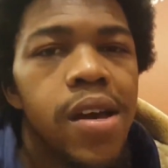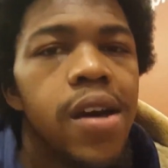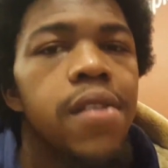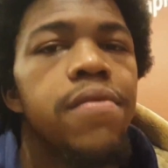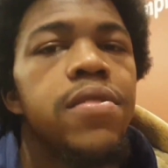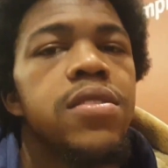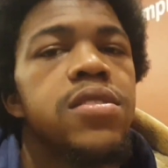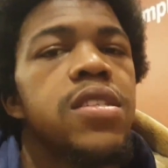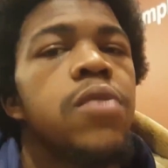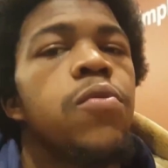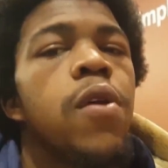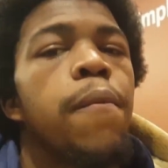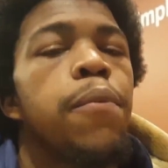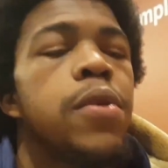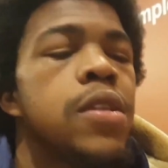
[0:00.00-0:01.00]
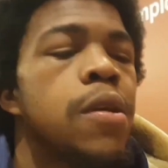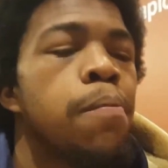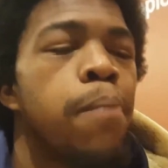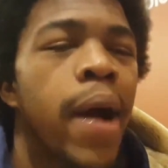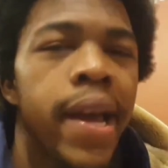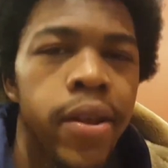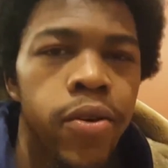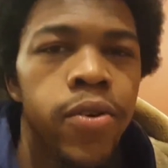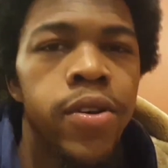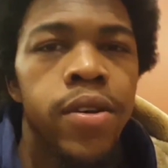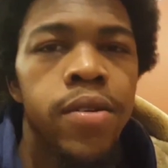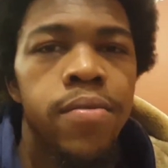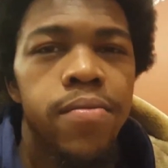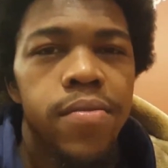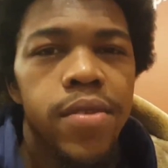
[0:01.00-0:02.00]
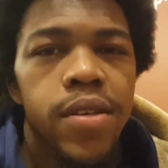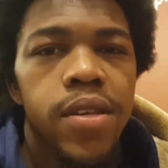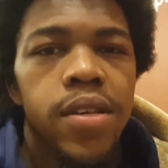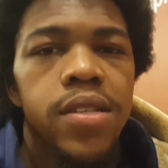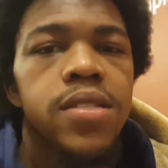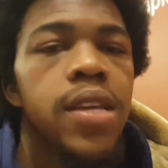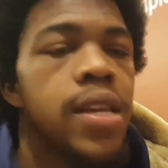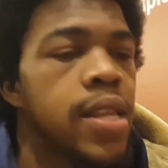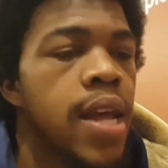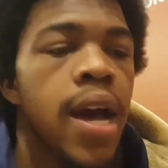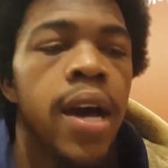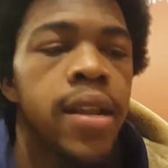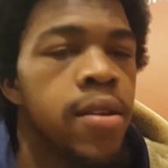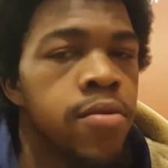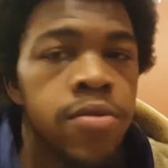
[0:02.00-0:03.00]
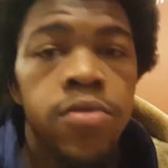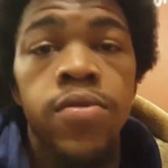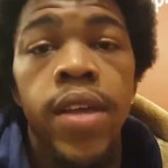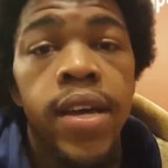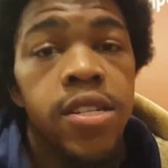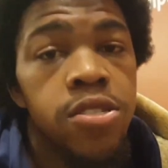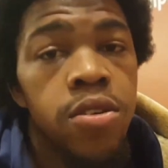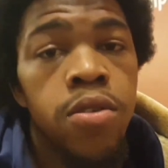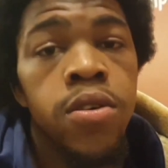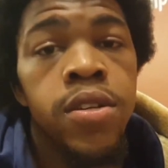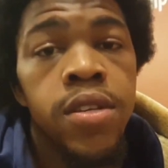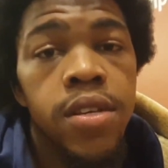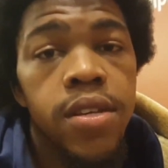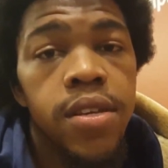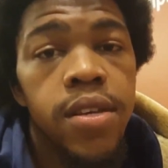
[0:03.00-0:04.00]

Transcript: other than someone putting a bite on them, saying, "Nah, don't do that, shorty.